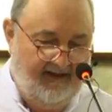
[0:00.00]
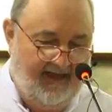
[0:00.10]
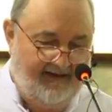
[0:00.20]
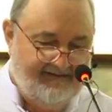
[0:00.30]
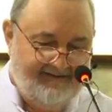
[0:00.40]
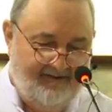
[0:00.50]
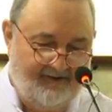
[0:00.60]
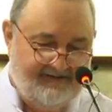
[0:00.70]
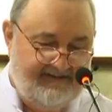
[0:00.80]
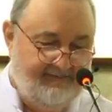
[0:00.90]
and
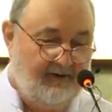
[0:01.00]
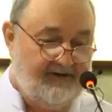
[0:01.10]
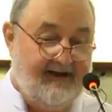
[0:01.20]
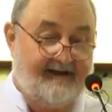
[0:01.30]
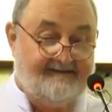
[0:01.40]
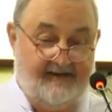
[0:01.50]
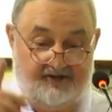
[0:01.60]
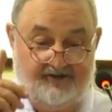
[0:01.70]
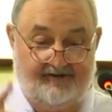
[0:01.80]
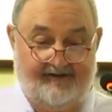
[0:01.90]
on
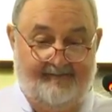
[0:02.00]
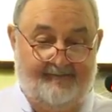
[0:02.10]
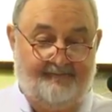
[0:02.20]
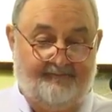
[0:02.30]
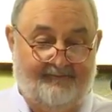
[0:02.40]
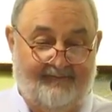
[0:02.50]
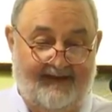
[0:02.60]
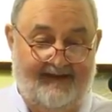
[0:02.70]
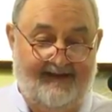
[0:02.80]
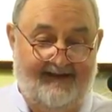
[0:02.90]
demonetization,
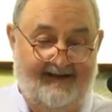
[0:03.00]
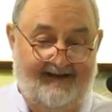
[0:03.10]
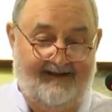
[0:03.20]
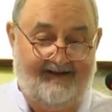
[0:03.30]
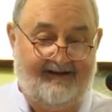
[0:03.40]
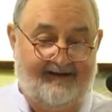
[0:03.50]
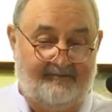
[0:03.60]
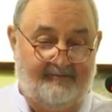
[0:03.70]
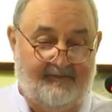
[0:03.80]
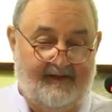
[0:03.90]

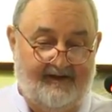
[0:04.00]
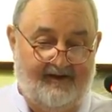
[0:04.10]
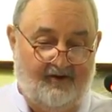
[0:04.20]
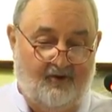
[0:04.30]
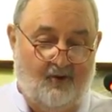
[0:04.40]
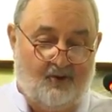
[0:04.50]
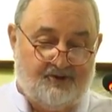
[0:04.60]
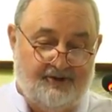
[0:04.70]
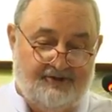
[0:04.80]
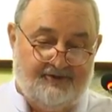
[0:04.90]
a
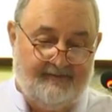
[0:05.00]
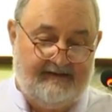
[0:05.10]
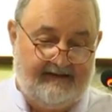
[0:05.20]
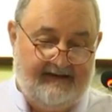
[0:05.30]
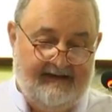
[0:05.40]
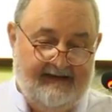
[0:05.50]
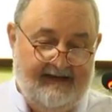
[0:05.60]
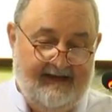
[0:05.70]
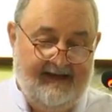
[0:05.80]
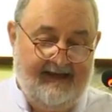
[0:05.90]
caution to me
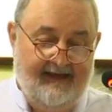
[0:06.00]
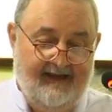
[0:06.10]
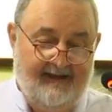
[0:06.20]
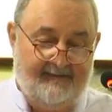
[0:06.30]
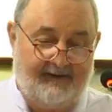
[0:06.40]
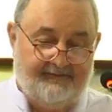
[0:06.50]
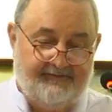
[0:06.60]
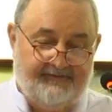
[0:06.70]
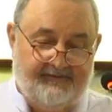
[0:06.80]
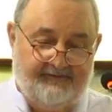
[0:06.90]
about
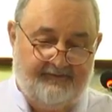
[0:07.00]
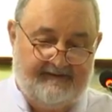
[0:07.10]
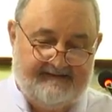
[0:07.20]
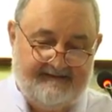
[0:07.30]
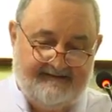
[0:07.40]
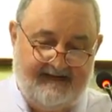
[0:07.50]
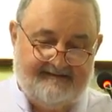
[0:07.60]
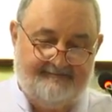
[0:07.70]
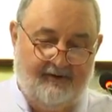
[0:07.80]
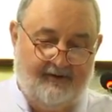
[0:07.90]
the recent
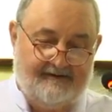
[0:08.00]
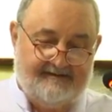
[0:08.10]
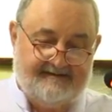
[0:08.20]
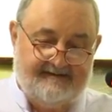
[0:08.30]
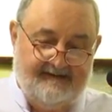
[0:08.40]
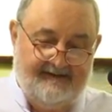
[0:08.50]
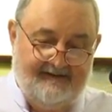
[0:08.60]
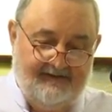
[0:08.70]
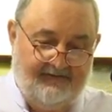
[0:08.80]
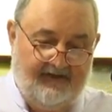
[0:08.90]
exploits
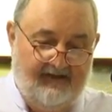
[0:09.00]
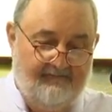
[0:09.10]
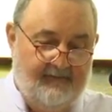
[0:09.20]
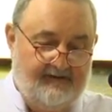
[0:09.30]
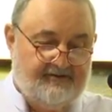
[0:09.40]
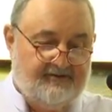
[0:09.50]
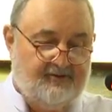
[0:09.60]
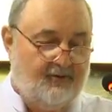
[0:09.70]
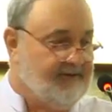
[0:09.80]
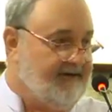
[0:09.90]
of the government
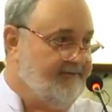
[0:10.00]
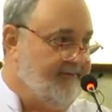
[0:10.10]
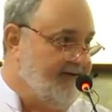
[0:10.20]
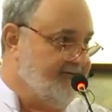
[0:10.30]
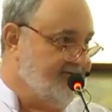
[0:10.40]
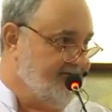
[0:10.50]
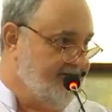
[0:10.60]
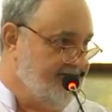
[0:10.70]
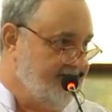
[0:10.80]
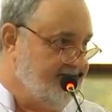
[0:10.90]
talking about
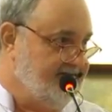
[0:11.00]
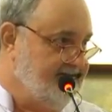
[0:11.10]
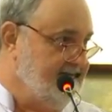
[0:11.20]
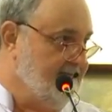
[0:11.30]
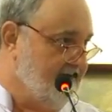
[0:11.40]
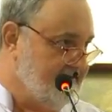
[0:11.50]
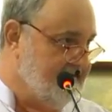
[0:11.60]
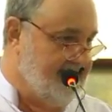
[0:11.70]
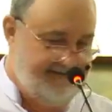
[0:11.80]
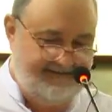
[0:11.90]

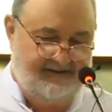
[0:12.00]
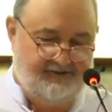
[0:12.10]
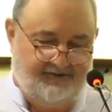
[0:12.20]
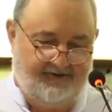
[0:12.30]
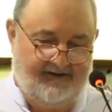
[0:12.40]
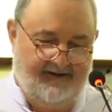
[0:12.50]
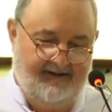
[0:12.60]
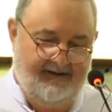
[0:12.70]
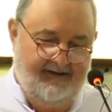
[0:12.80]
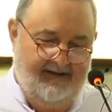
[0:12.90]
demonetization.
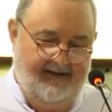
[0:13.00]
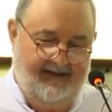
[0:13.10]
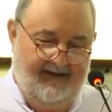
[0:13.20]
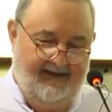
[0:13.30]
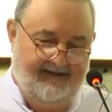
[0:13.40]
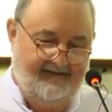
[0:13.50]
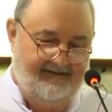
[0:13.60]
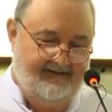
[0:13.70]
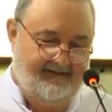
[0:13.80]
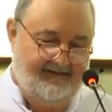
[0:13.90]
And